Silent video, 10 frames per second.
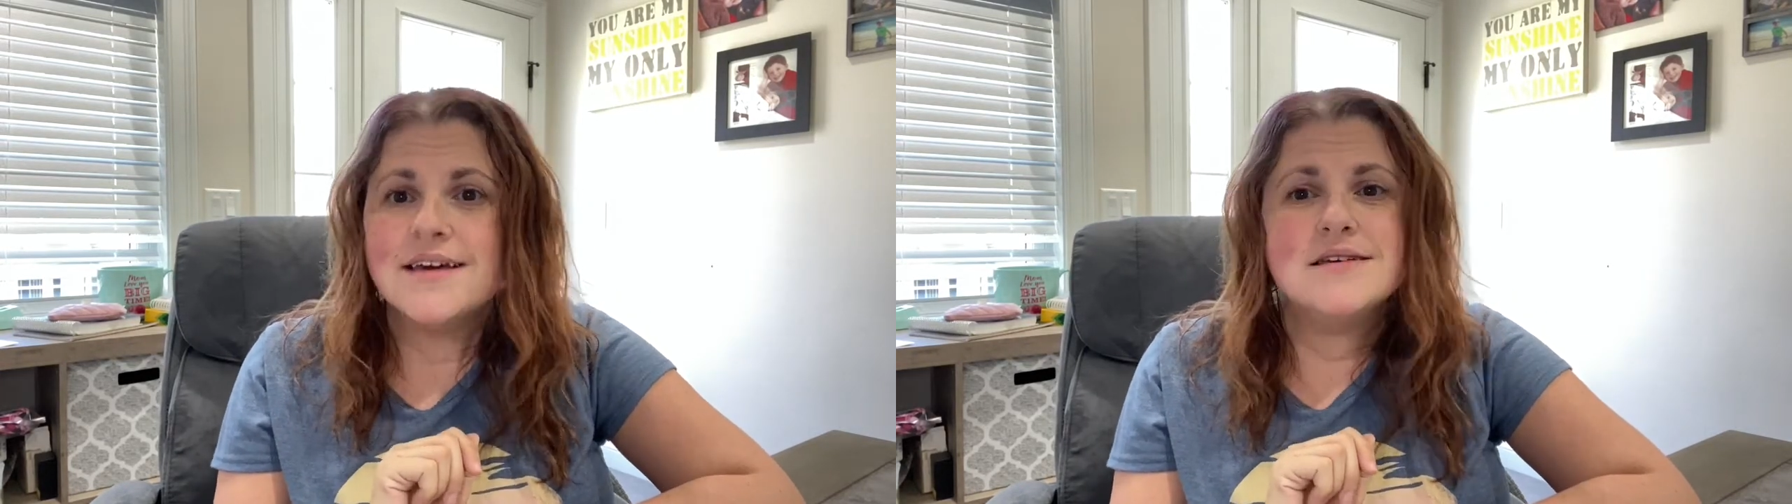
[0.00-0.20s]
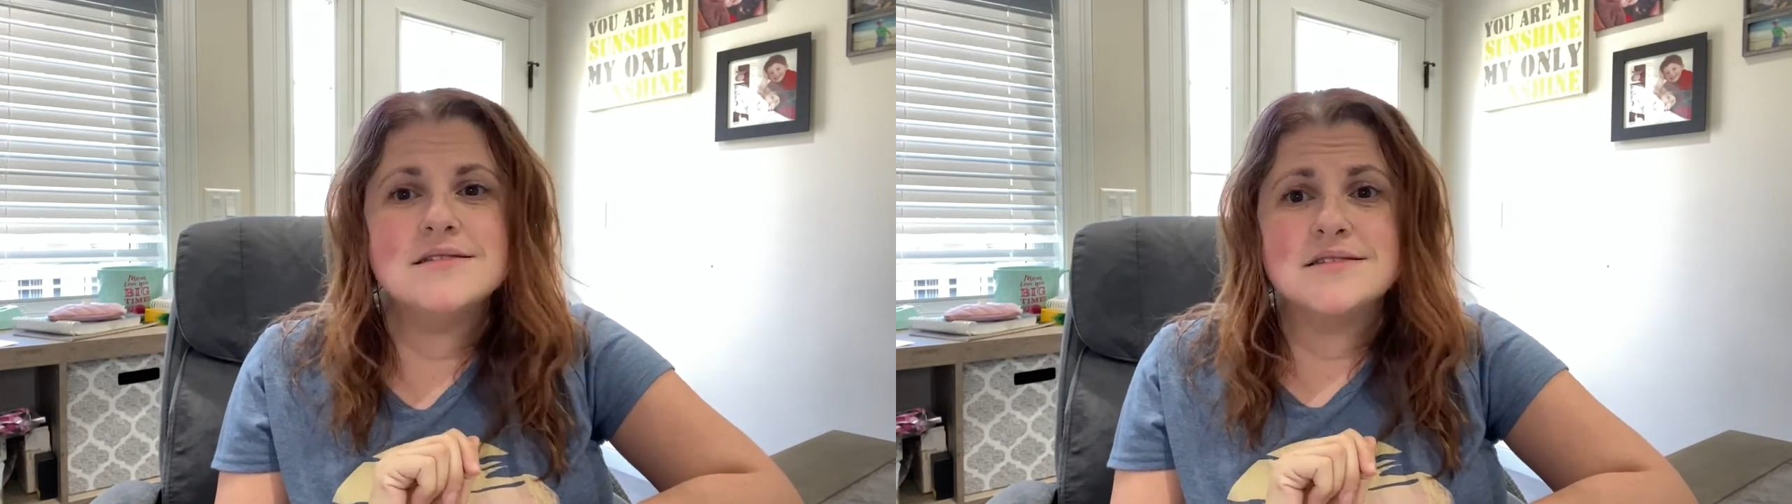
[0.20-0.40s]

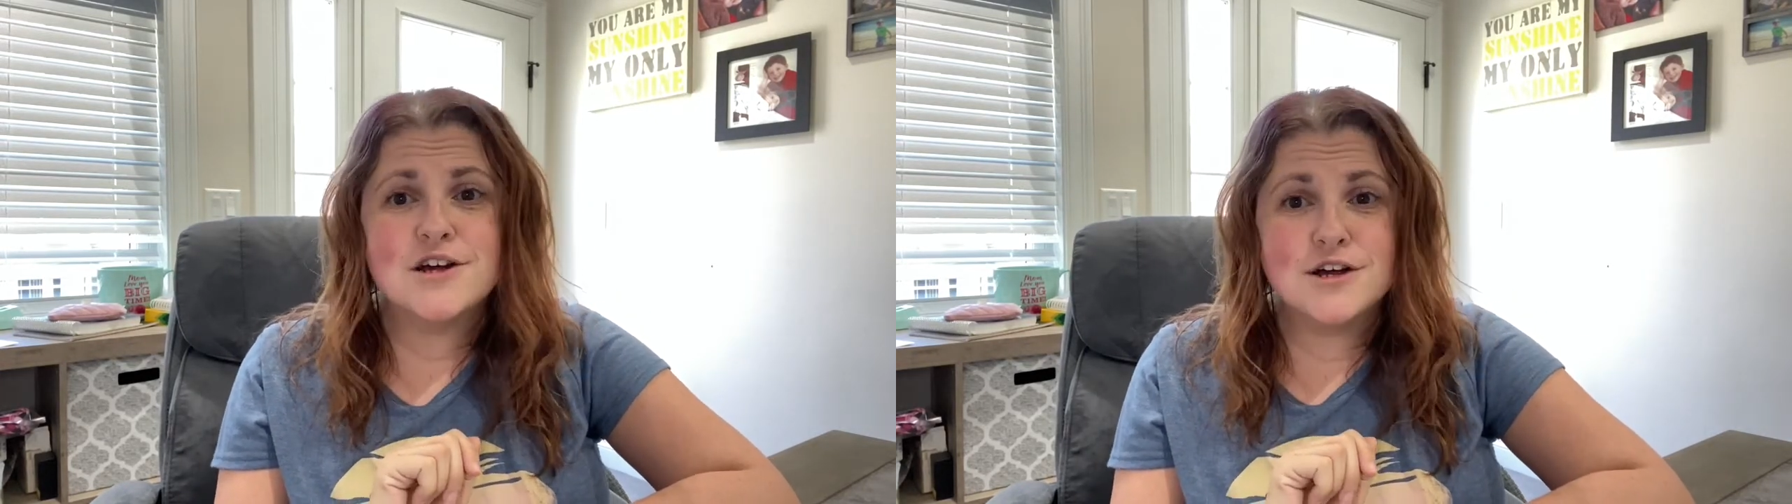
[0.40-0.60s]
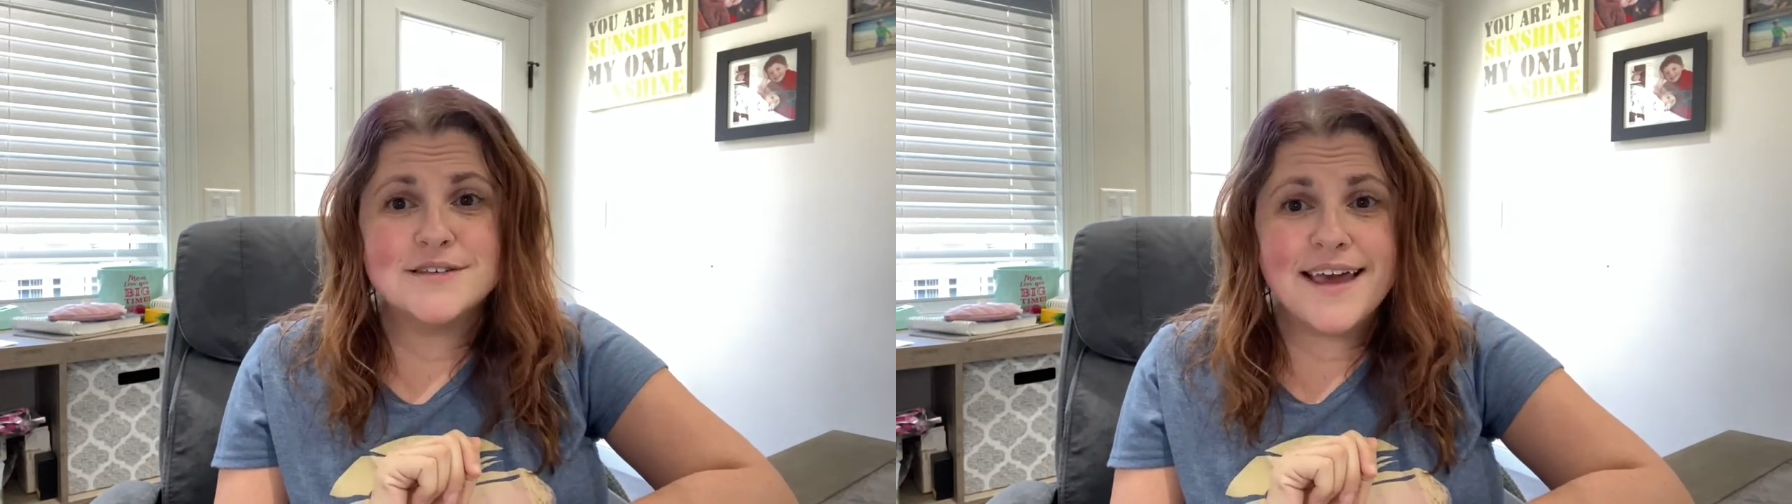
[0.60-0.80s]
It
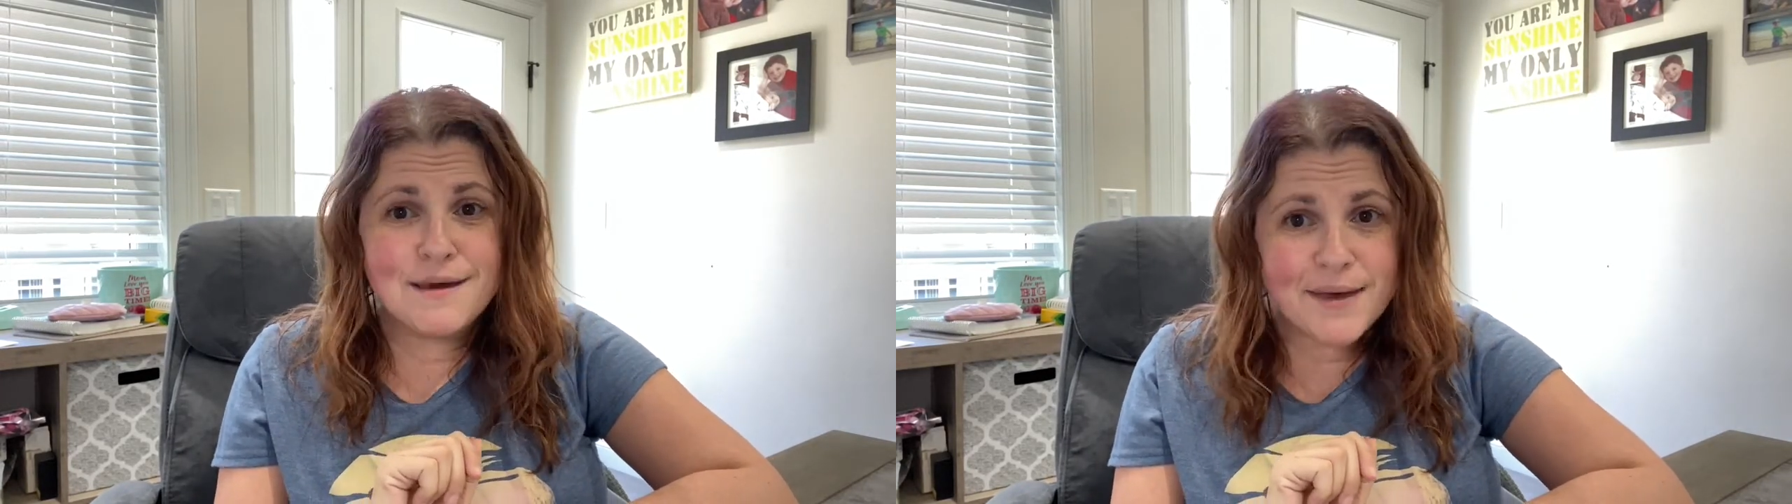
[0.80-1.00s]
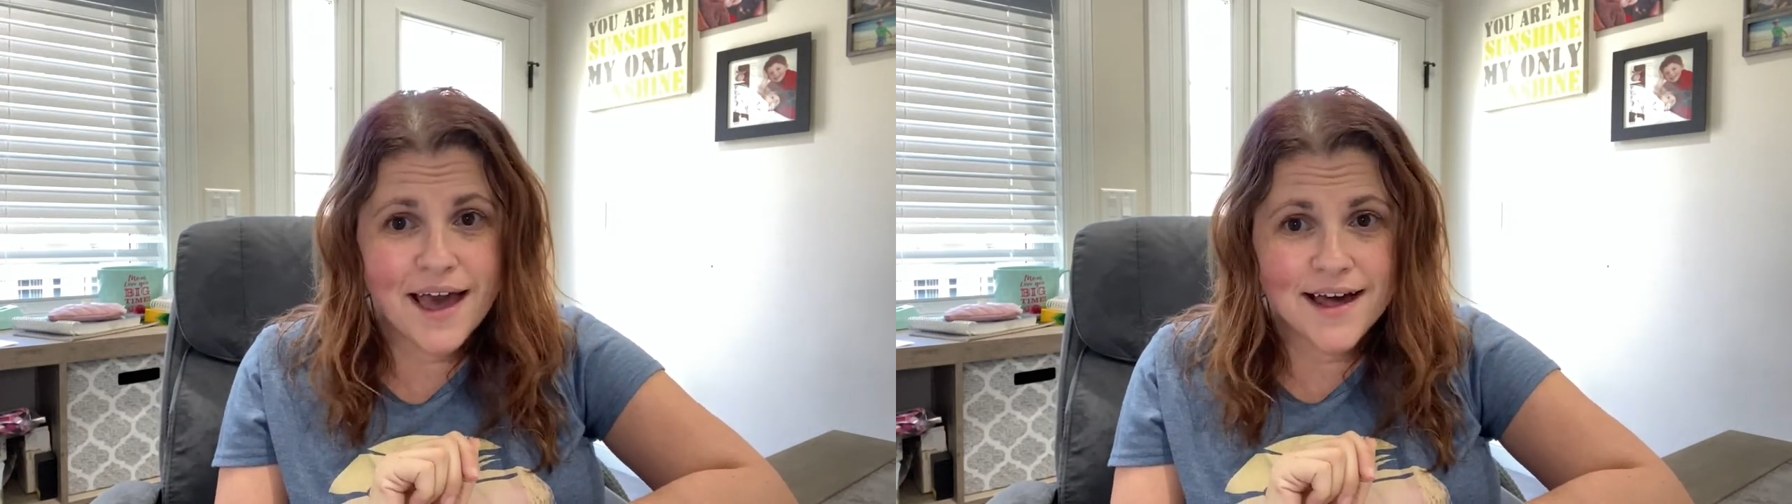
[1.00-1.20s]
stars
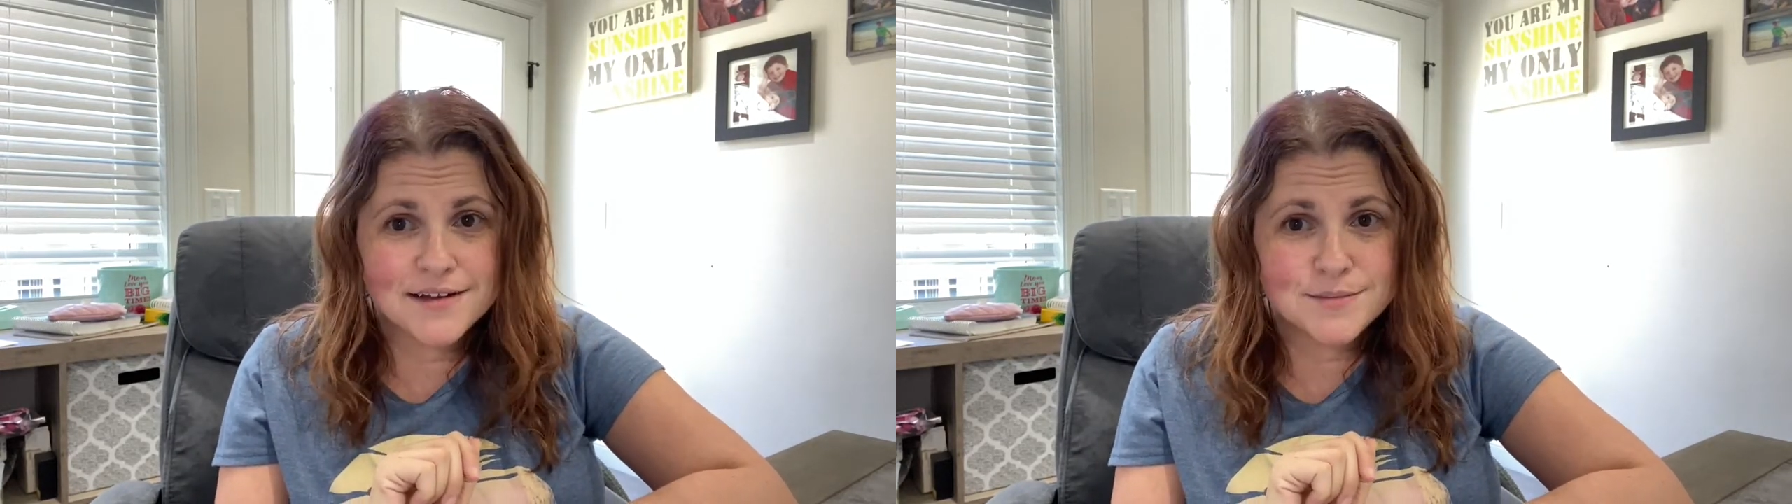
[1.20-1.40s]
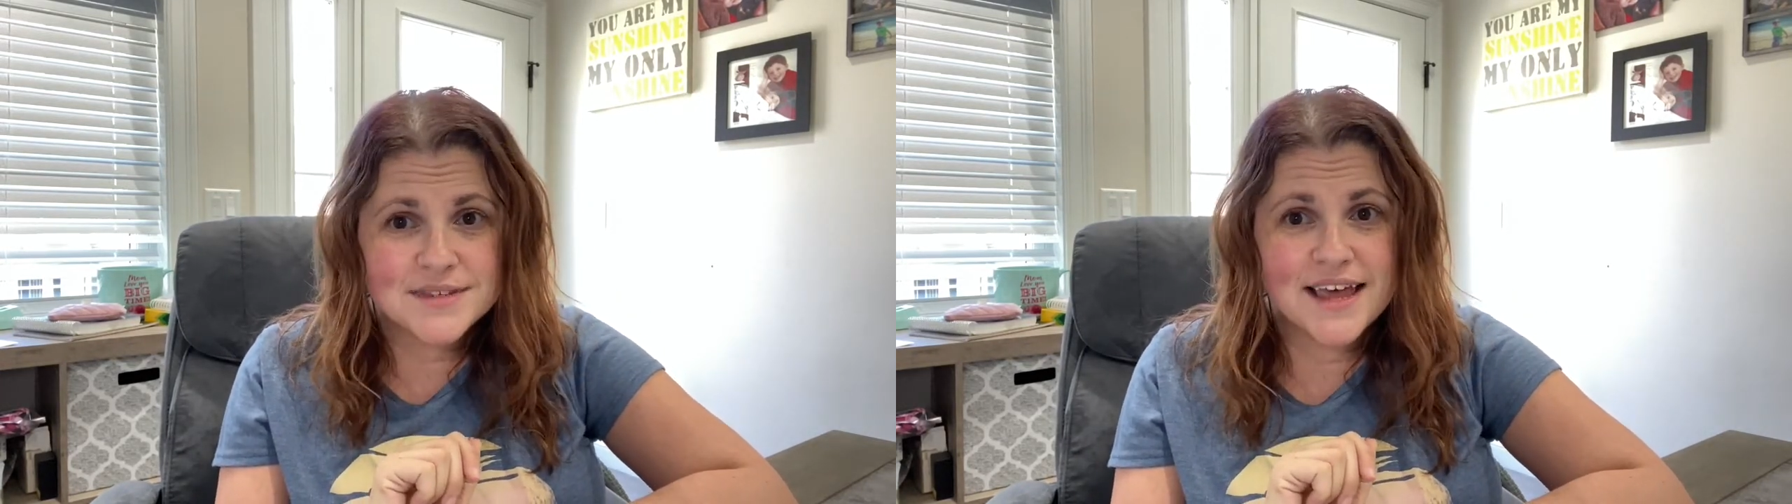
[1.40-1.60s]
Amy Adams